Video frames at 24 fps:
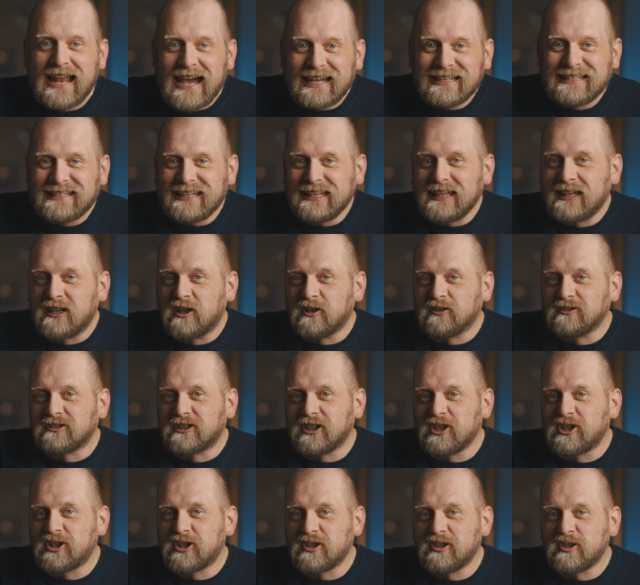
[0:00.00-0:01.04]
lighting
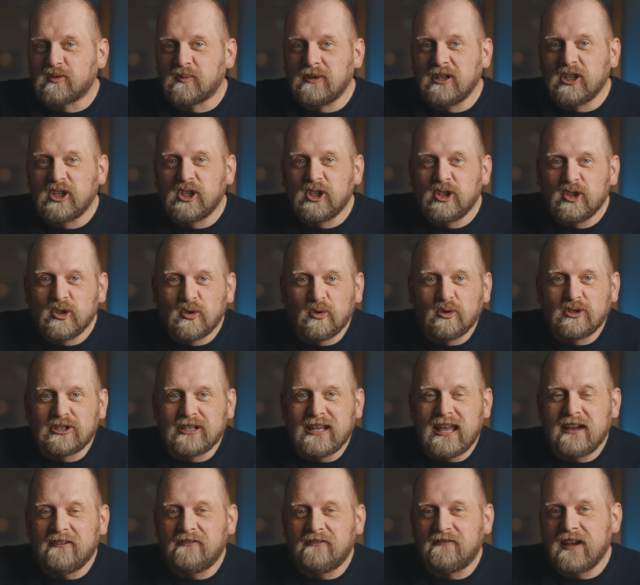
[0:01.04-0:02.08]
conditions will
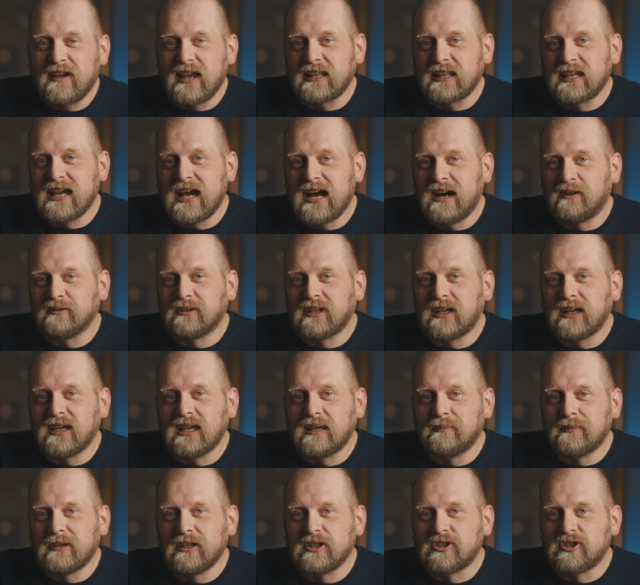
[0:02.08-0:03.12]
hugely affect how the
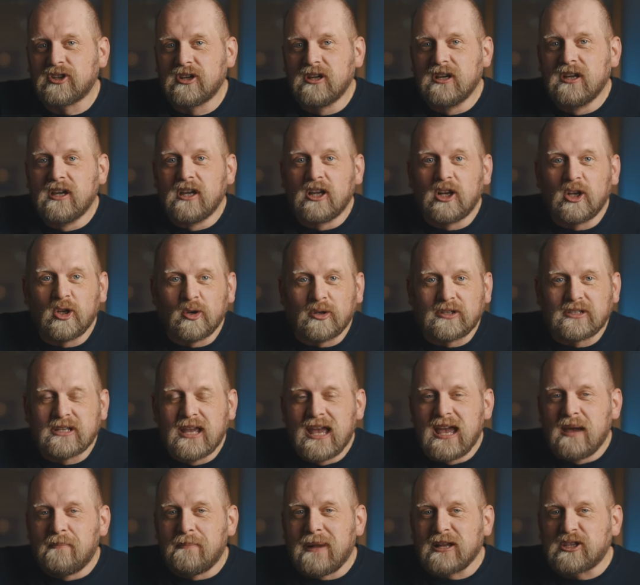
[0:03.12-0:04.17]
image looks.
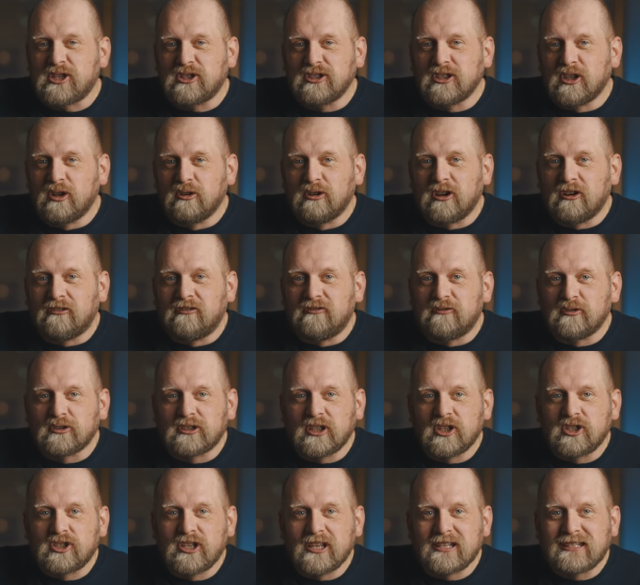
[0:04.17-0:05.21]
Matching the look of
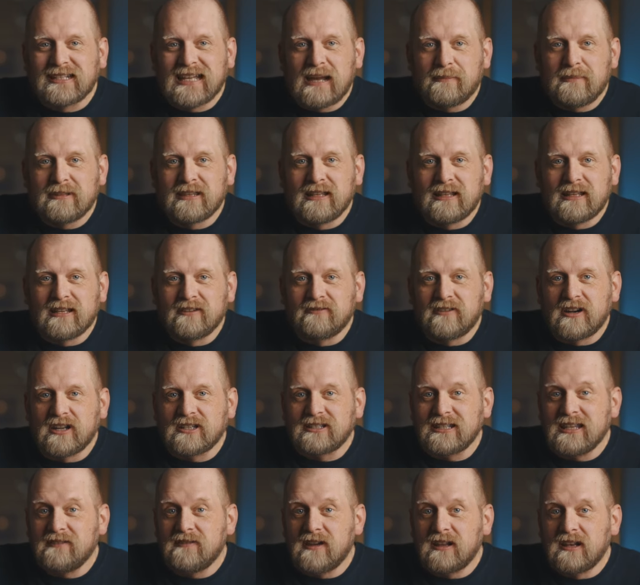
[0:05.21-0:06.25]
footage this camera
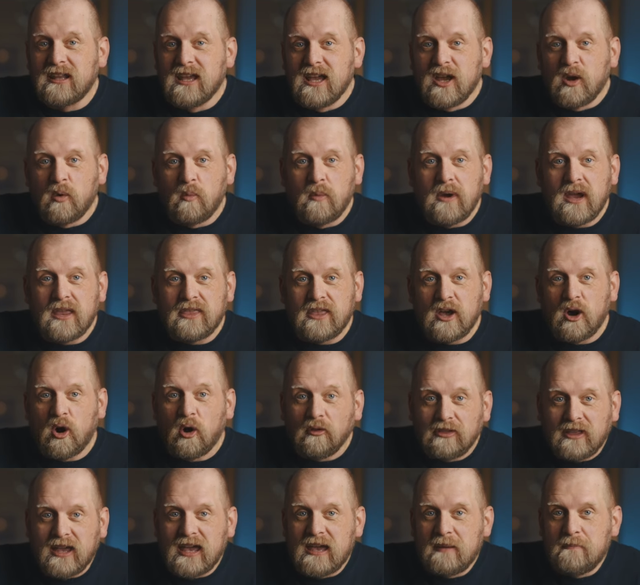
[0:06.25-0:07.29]
delivers even with
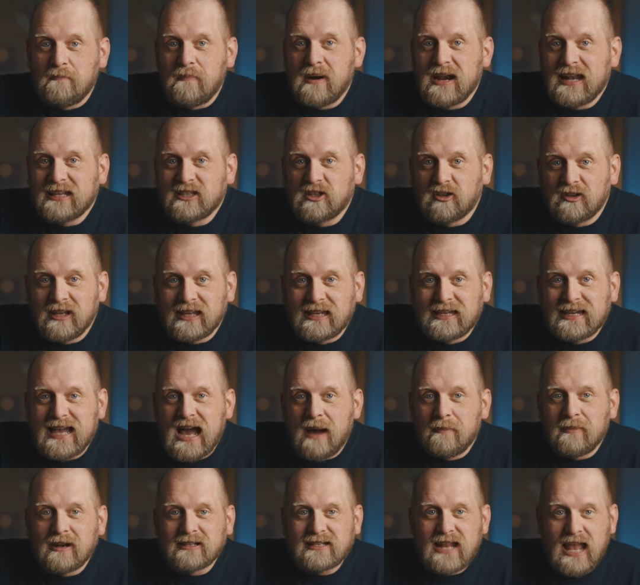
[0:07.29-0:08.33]
other Panasonic
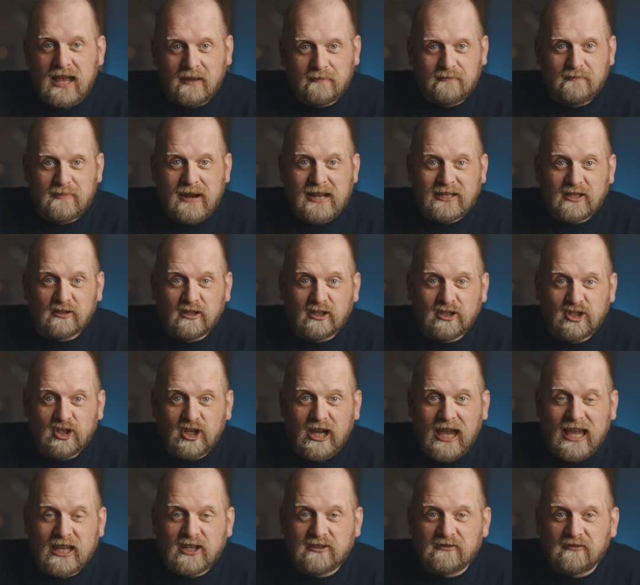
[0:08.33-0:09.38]
cameras like Panasonic
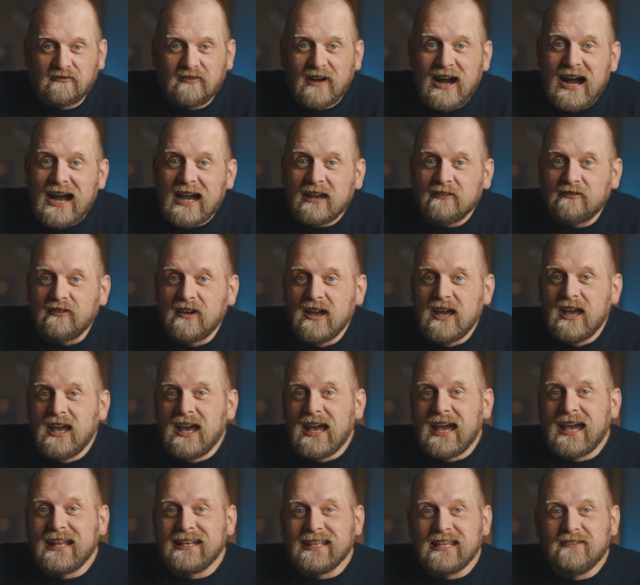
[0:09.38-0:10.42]
GH5
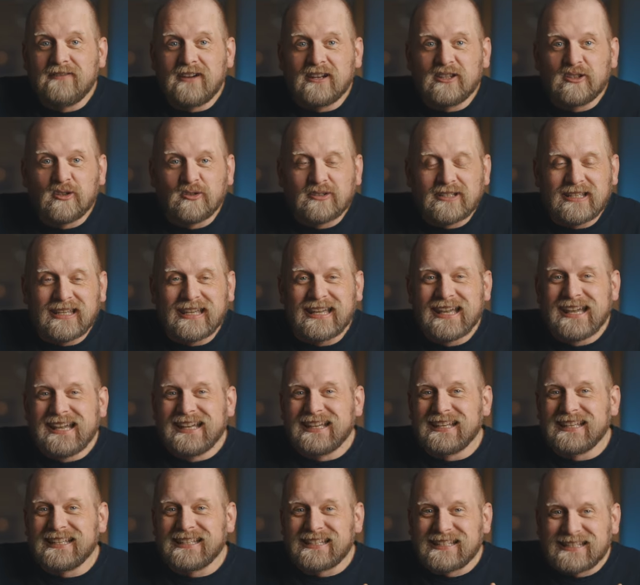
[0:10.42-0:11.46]
and even using
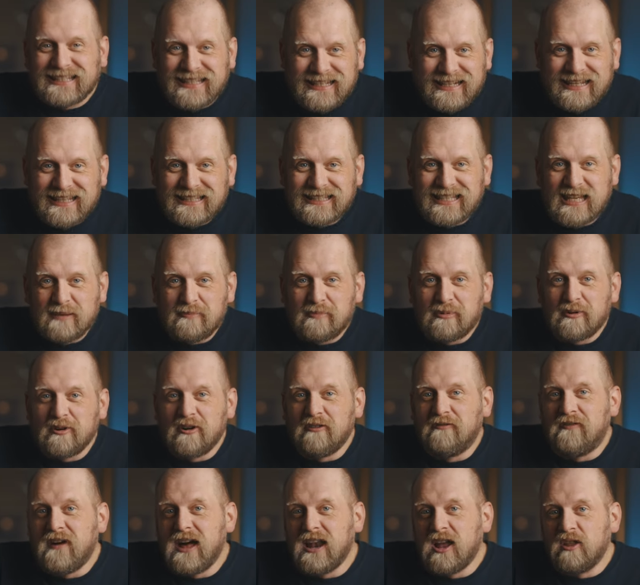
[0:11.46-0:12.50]
CineD
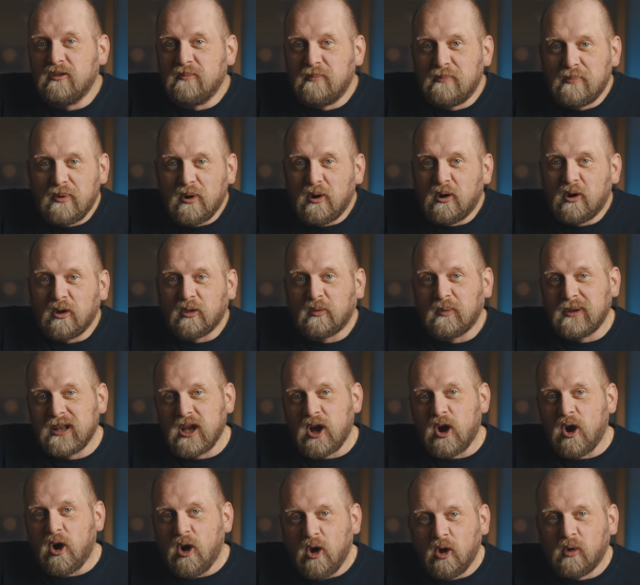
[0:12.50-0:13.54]
profile on board will
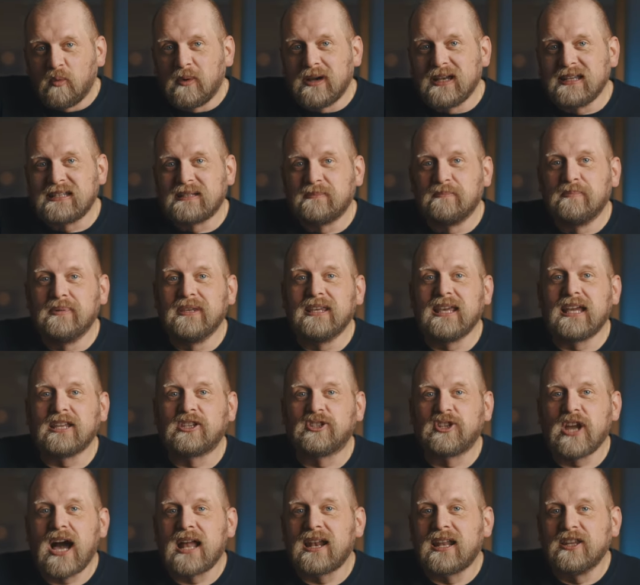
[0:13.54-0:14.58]
always be a
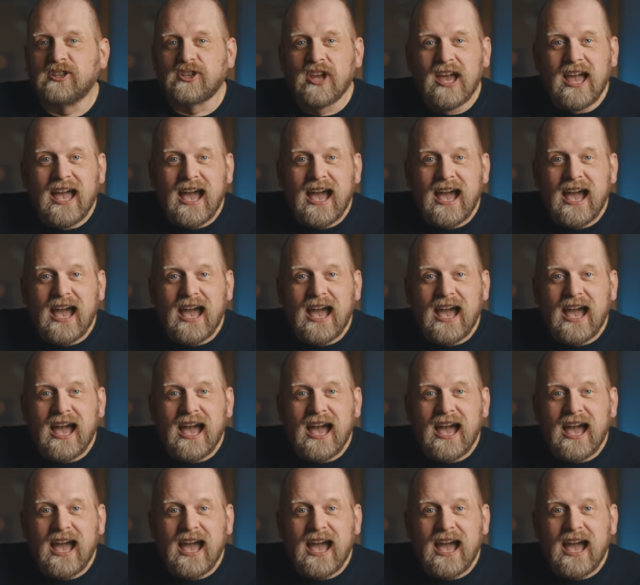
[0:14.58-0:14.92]
challenge,